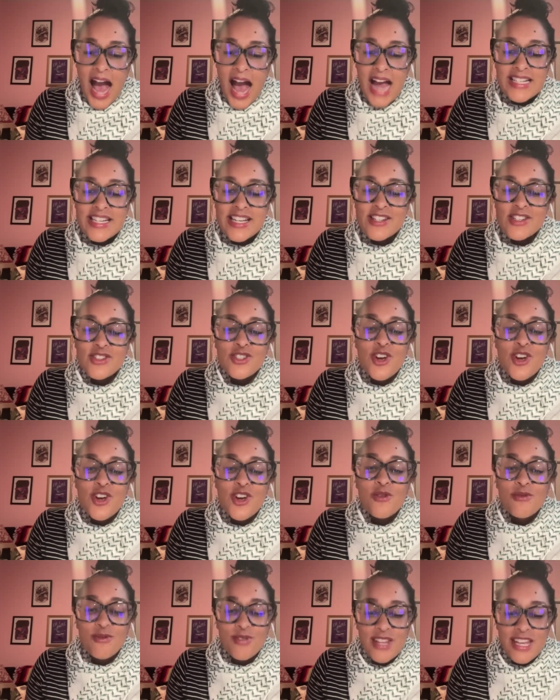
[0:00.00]
I just
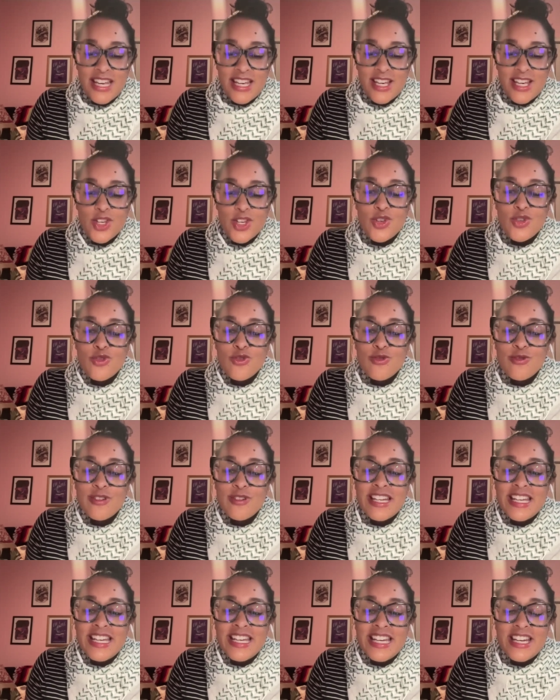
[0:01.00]
don't think you
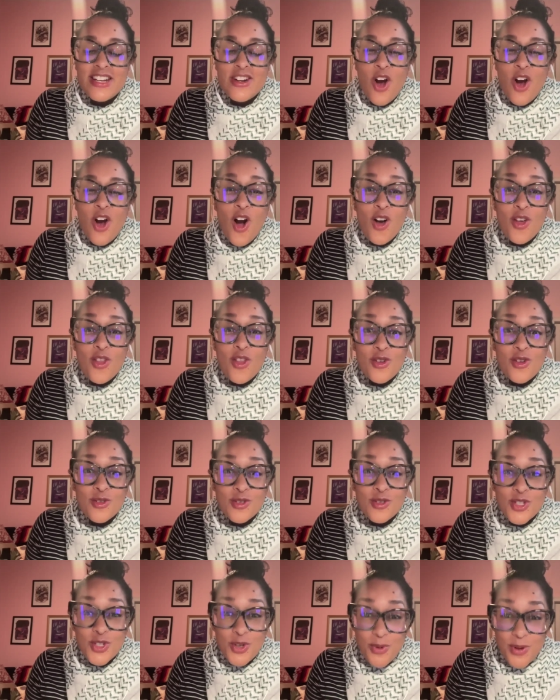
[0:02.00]
need all
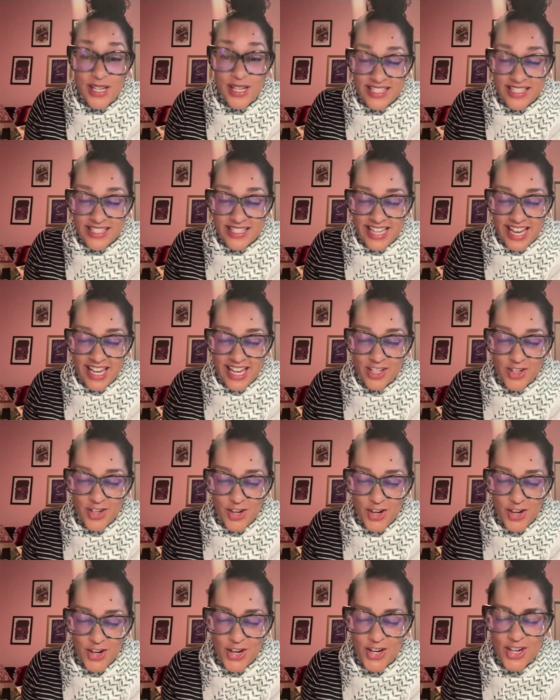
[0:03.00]
those twists
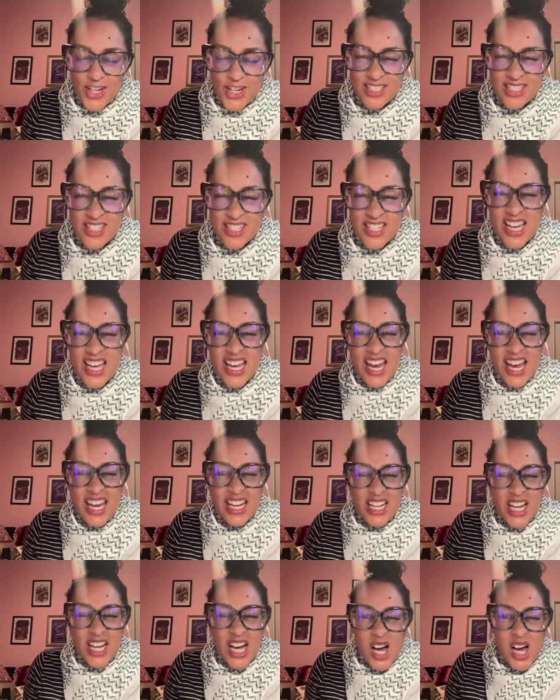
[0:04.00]
and turns
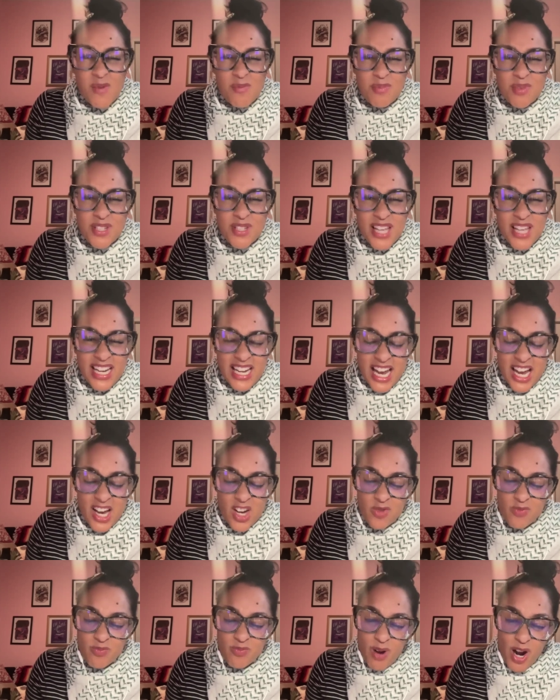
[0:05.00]
and upside
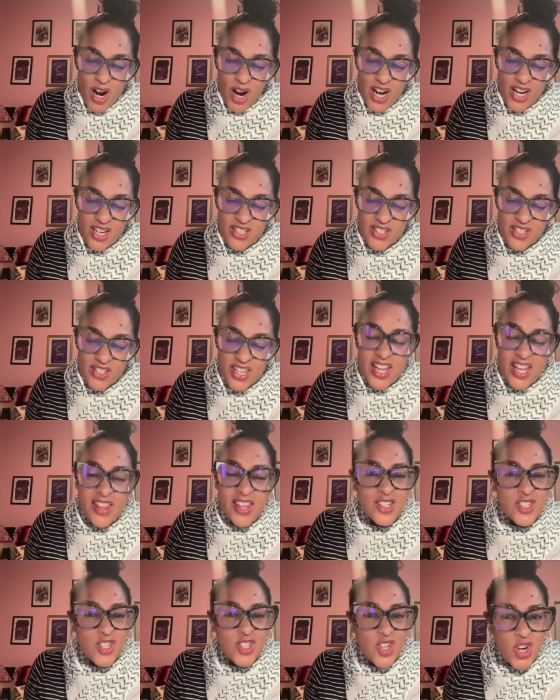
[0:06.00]
down parts
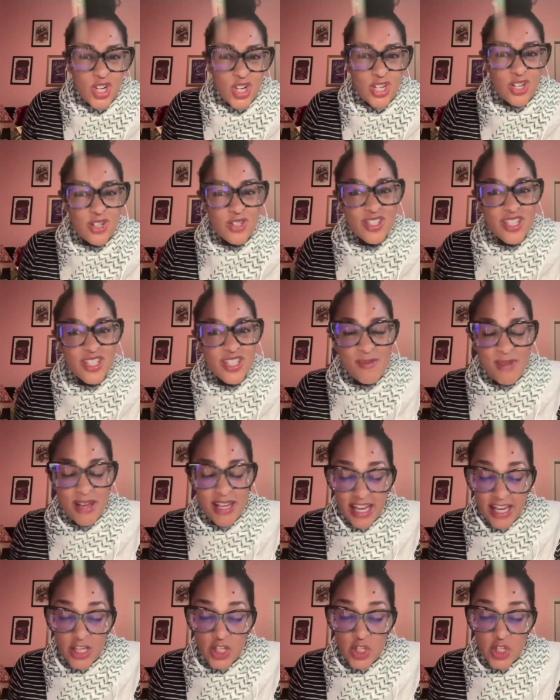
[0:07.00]
that turn your
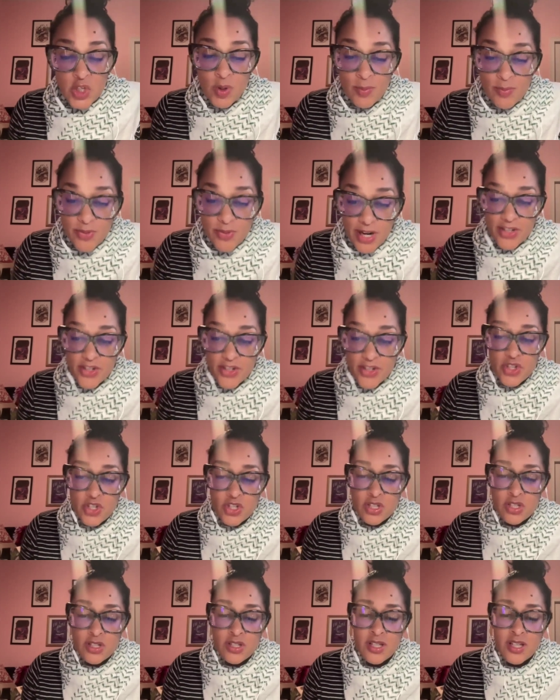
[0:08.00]
stomach into a
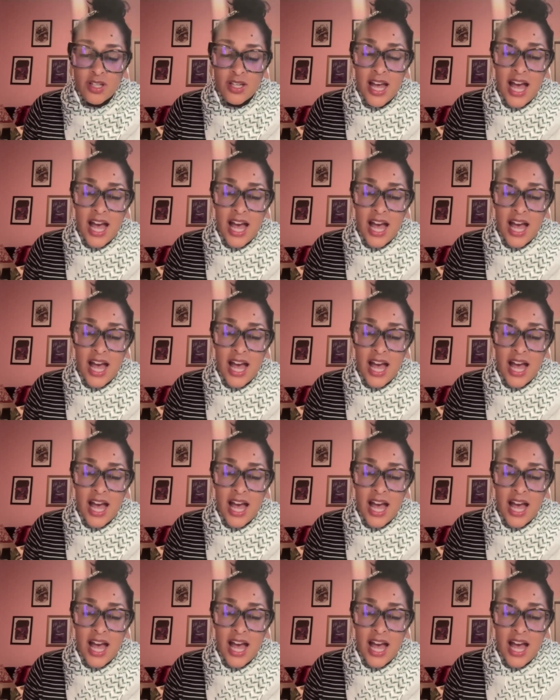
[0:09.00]
pretzel.